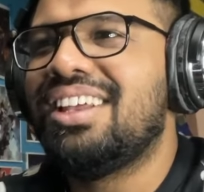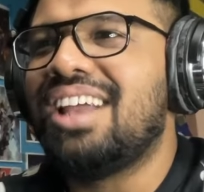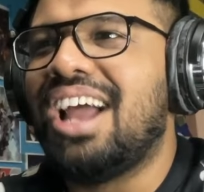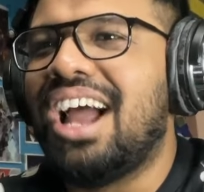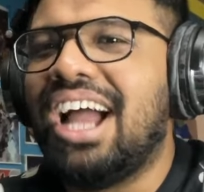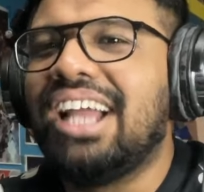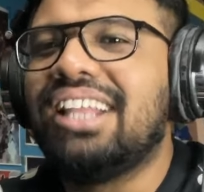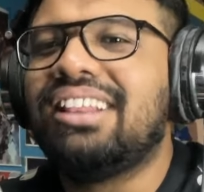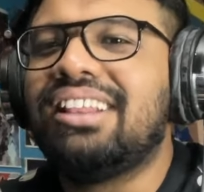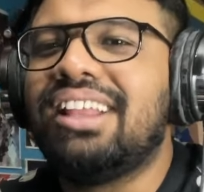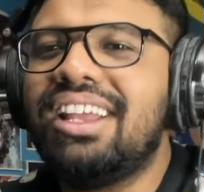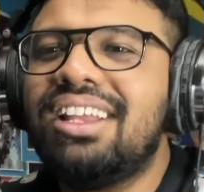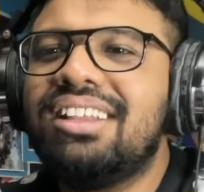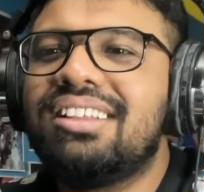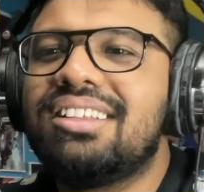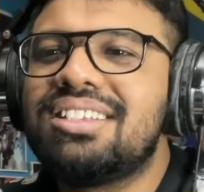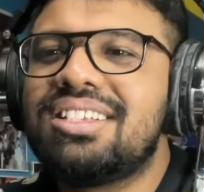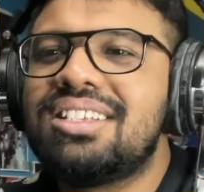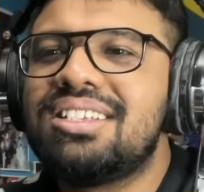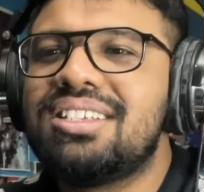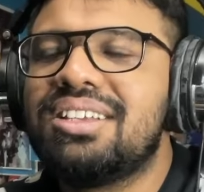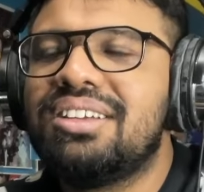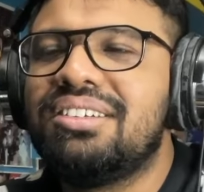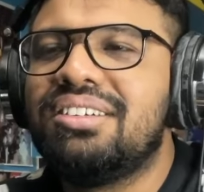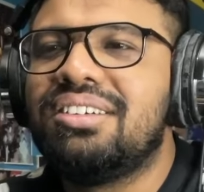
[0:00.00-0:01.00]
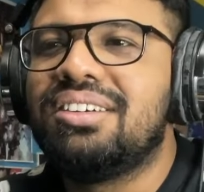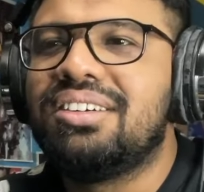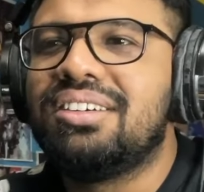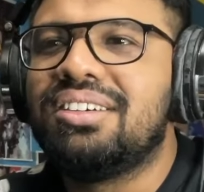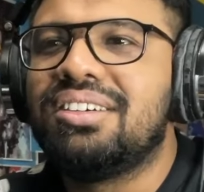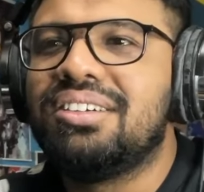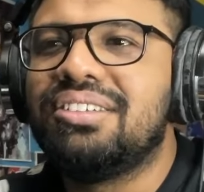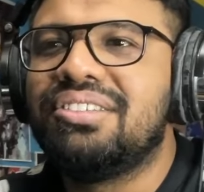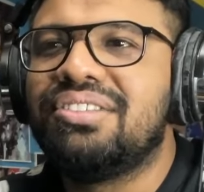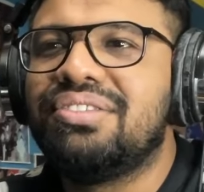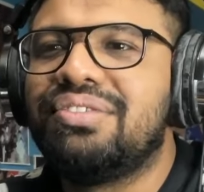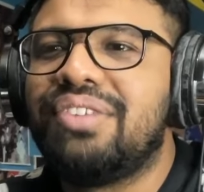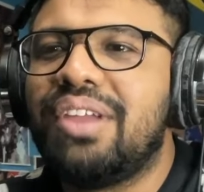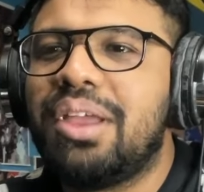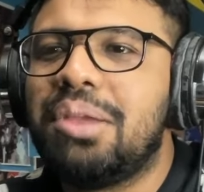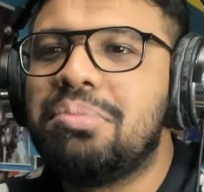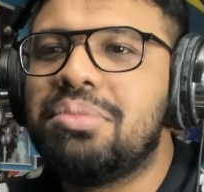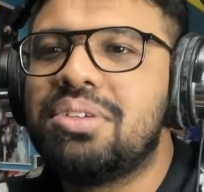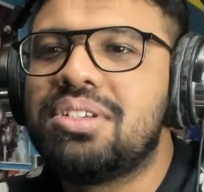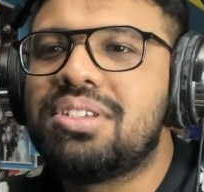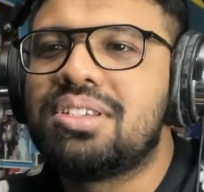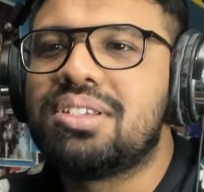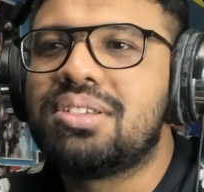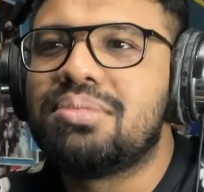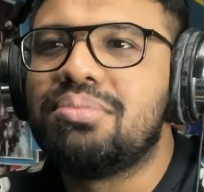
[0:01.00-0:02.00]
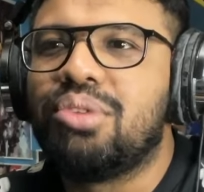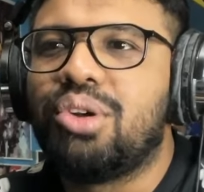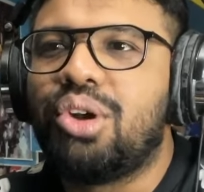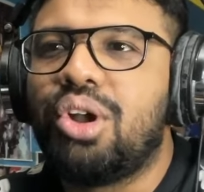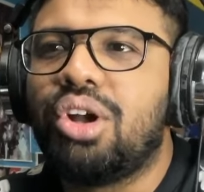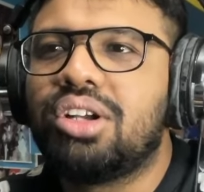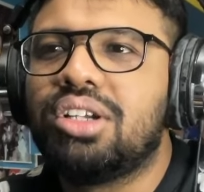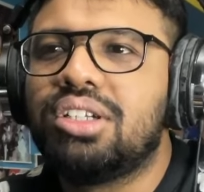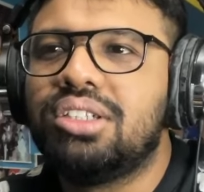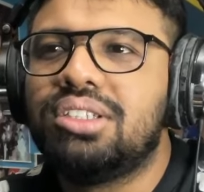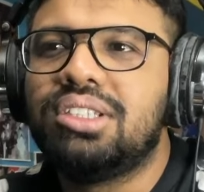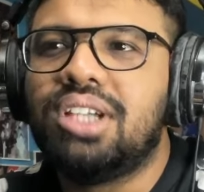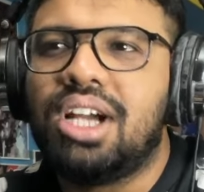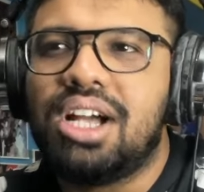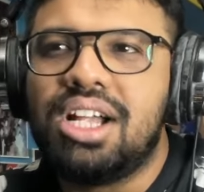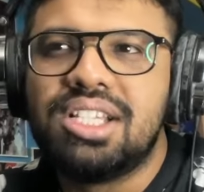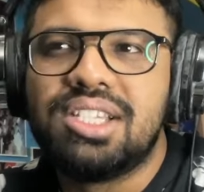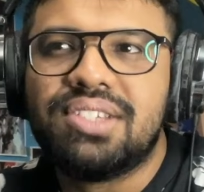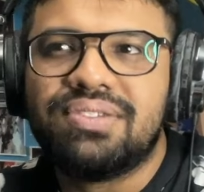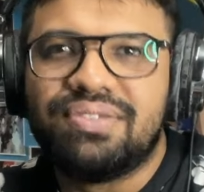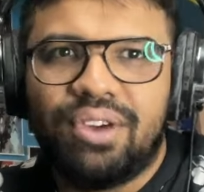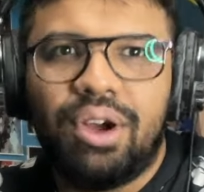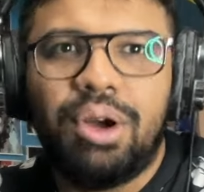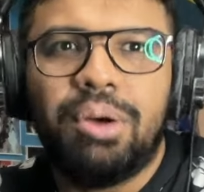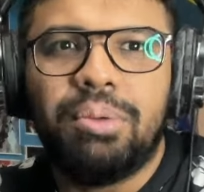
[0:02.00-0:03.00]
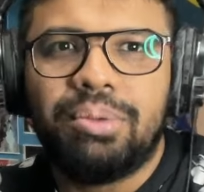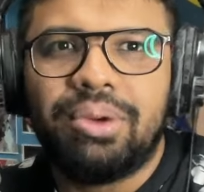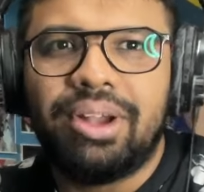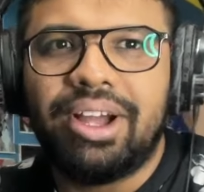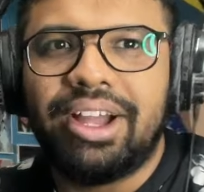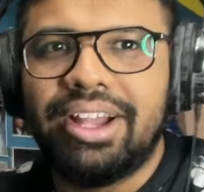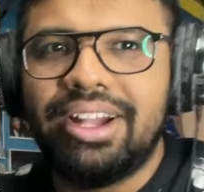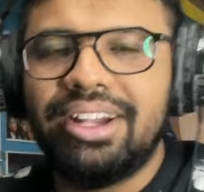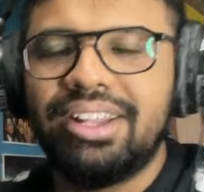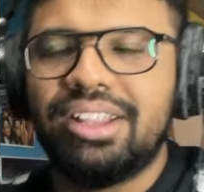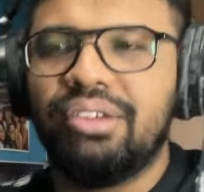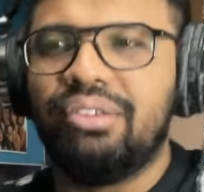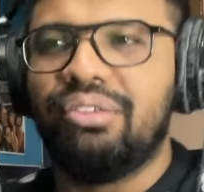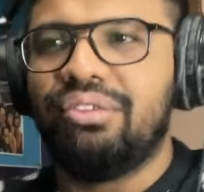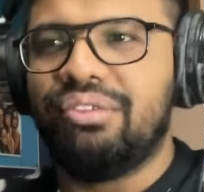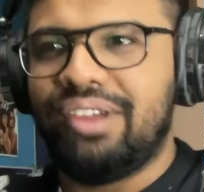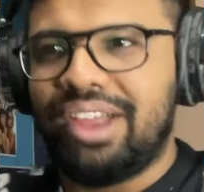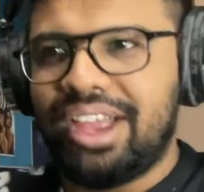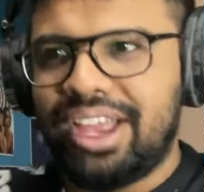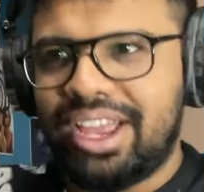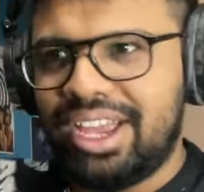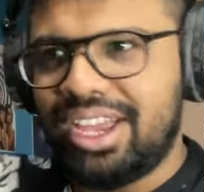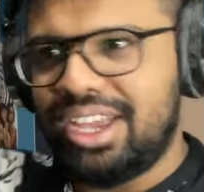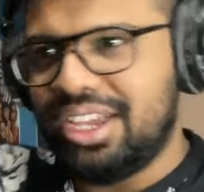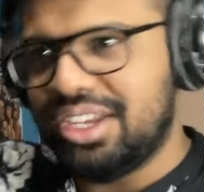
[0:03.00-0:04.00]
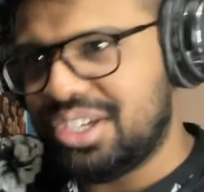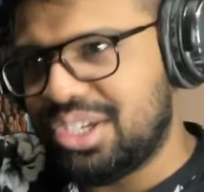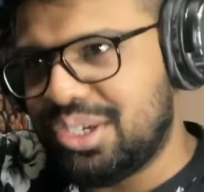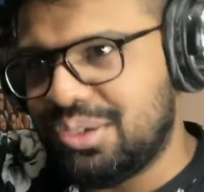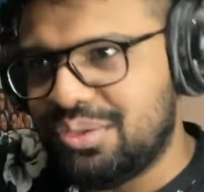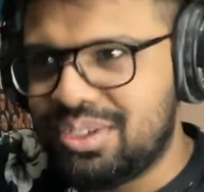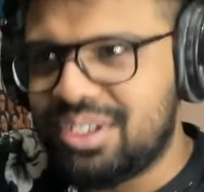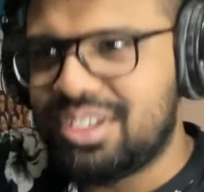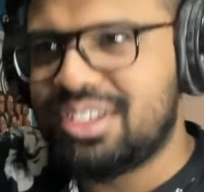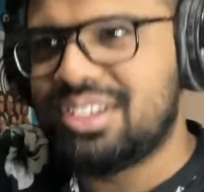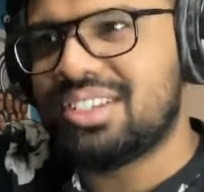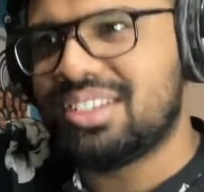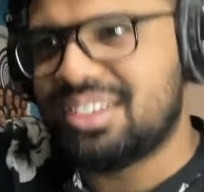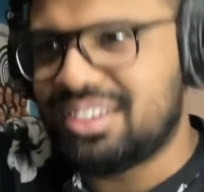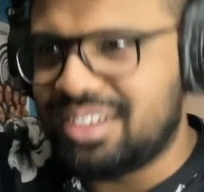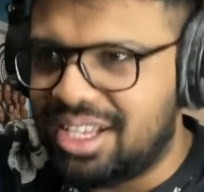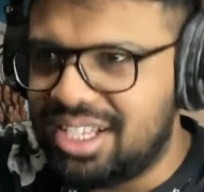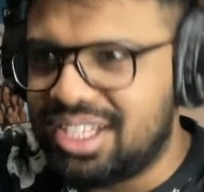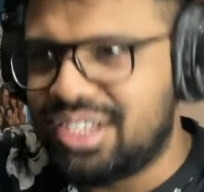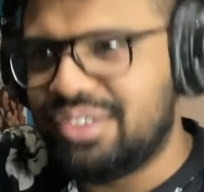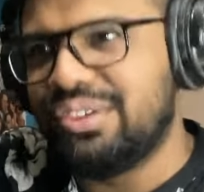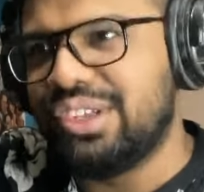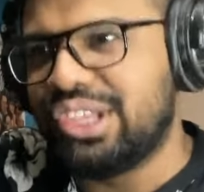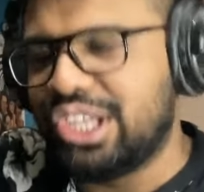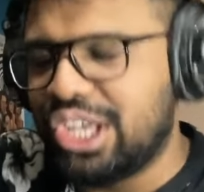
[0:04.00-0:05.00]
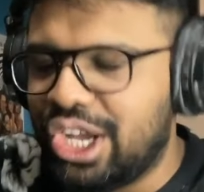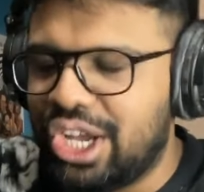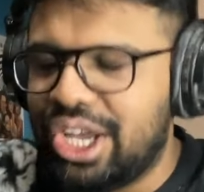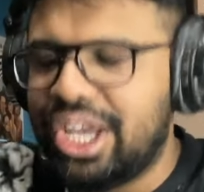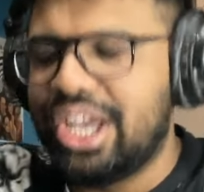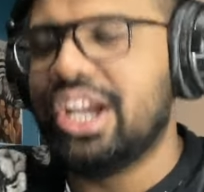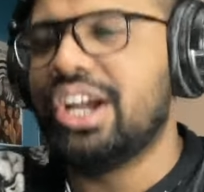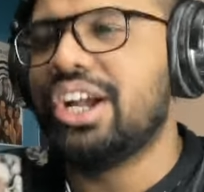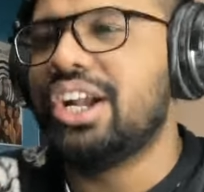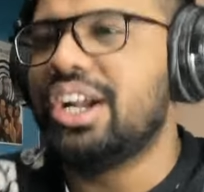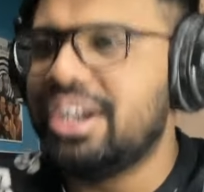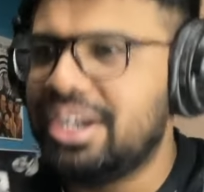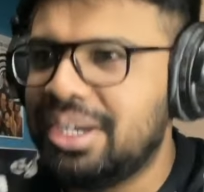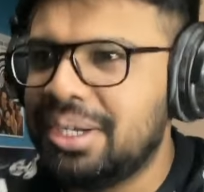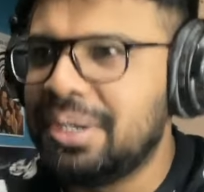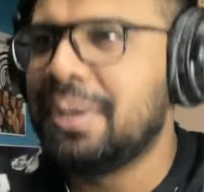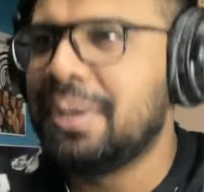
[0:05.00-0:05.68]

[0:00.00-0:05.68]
I think this is a famous Moroccan dance form, right? The way she was dancing with her hair.